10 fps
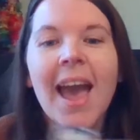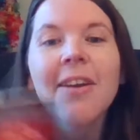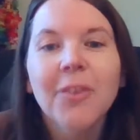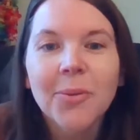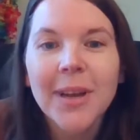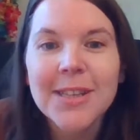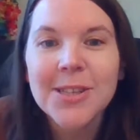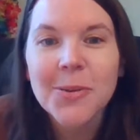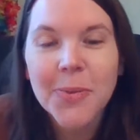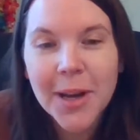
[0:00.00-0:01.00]
everyone.
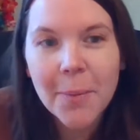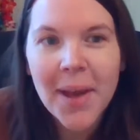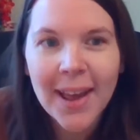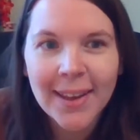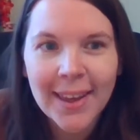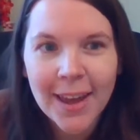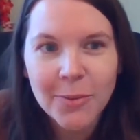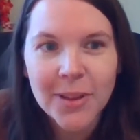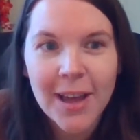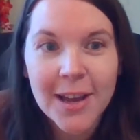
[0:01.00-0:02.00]
So we are back
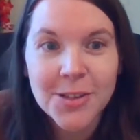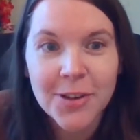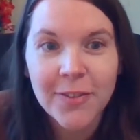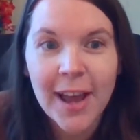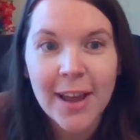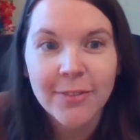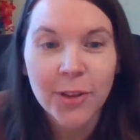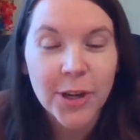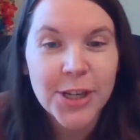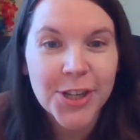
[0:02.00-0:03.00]
again with I Survived
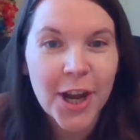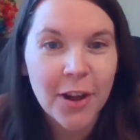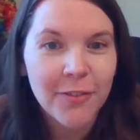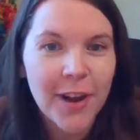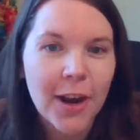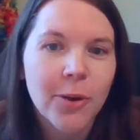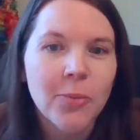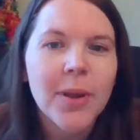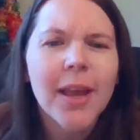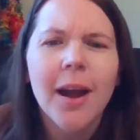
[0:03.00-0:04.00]
the Great Chicago Fire,
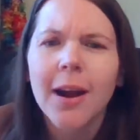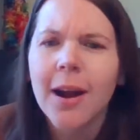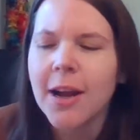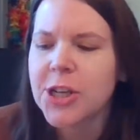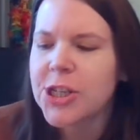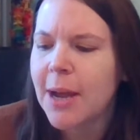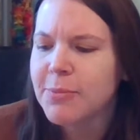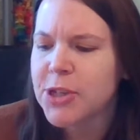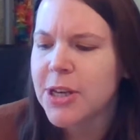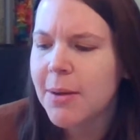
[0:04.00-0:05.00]
and we are on
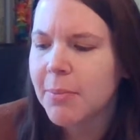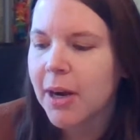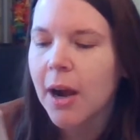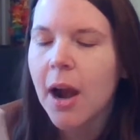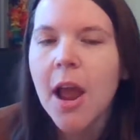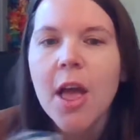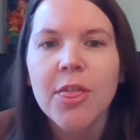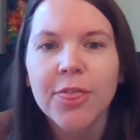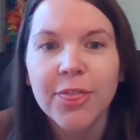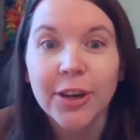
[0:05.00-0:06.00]
chapter number
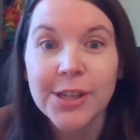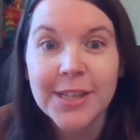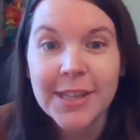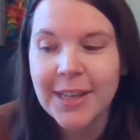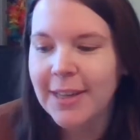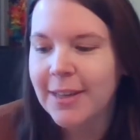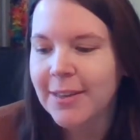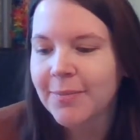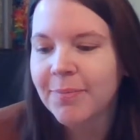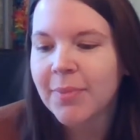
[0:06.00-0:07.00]
13.
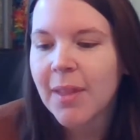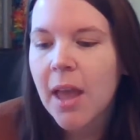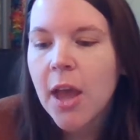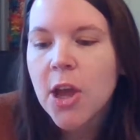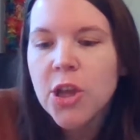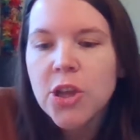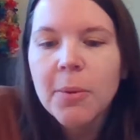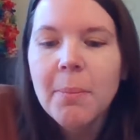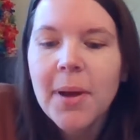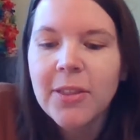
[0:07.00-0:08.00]

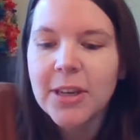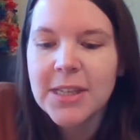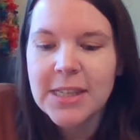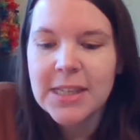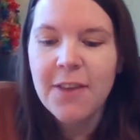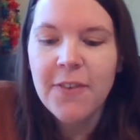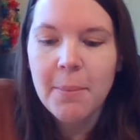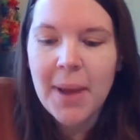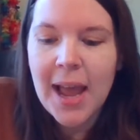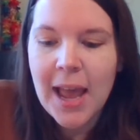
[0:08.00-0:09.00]
Your mother is safe
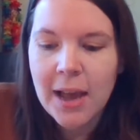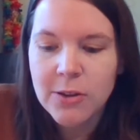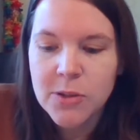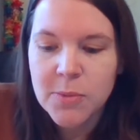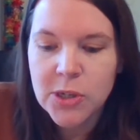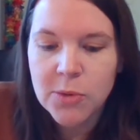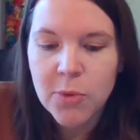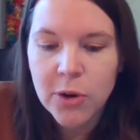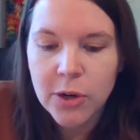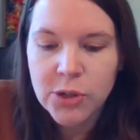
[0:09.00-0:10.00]
at my house, Mr.
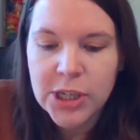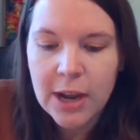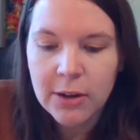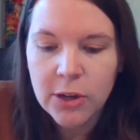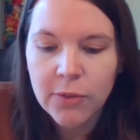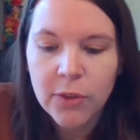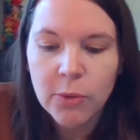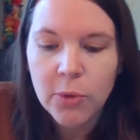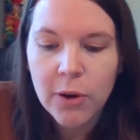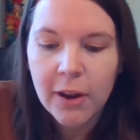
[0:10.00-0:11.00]
Morrow shouted over the
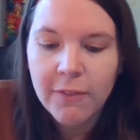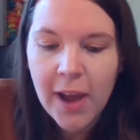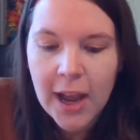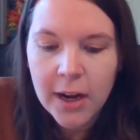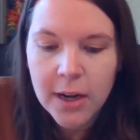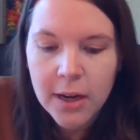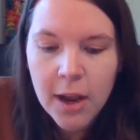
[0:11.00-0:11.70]
roaring fire.